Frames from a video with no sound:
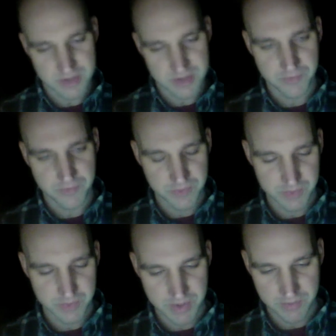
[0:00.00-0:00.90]

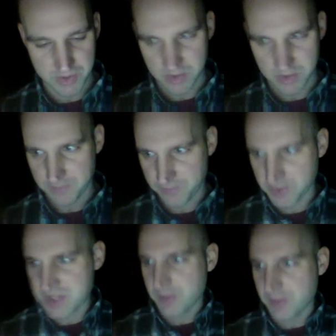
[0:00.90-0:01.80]
Whenever you're, for
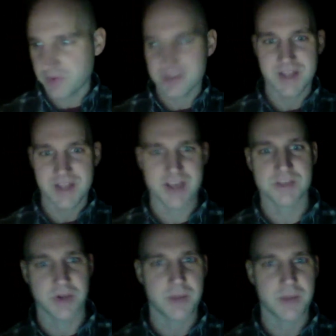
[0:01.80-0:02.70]
example, in this last
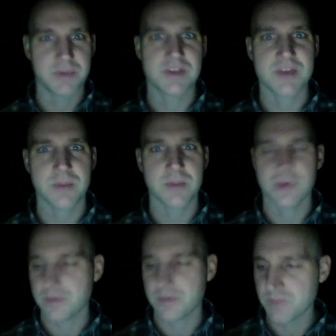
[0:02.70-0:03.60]
run-up in December,
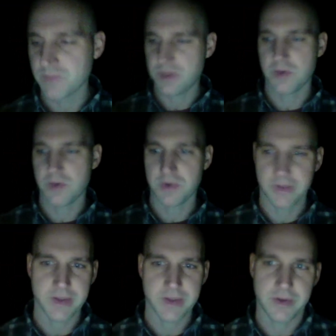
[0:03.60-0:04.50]
there were
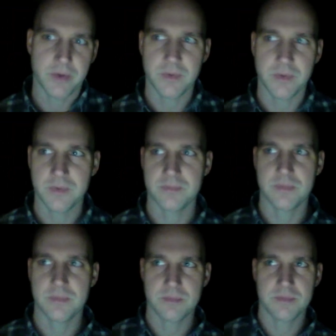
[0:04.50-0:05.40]

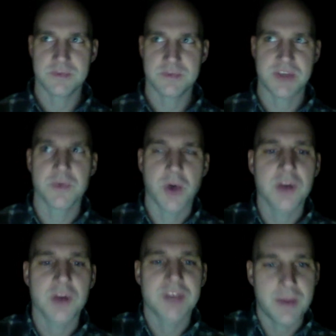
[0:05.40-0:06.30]
several
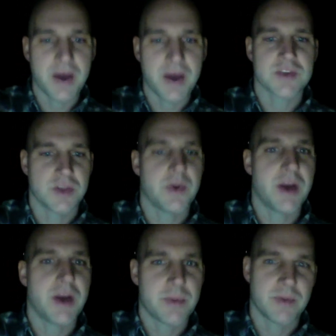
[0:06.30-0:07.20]
all-time highs on the way up.
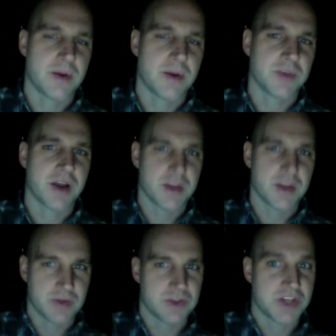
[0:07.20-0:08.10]
I'm talking about the
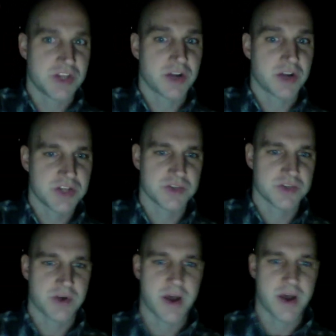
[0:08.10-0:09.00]
generational
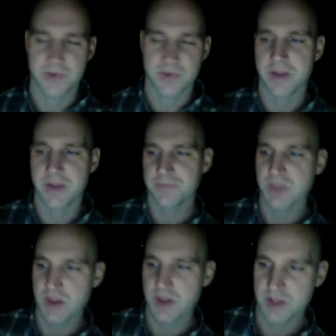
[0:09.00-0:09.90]
high, right?
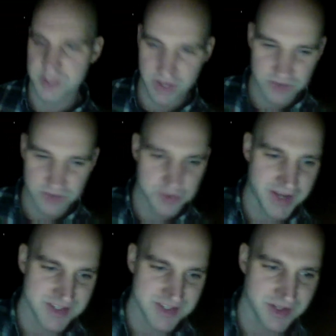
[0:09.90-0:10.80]
It's in
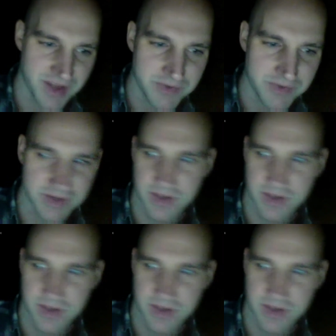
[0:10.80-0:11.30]
2011,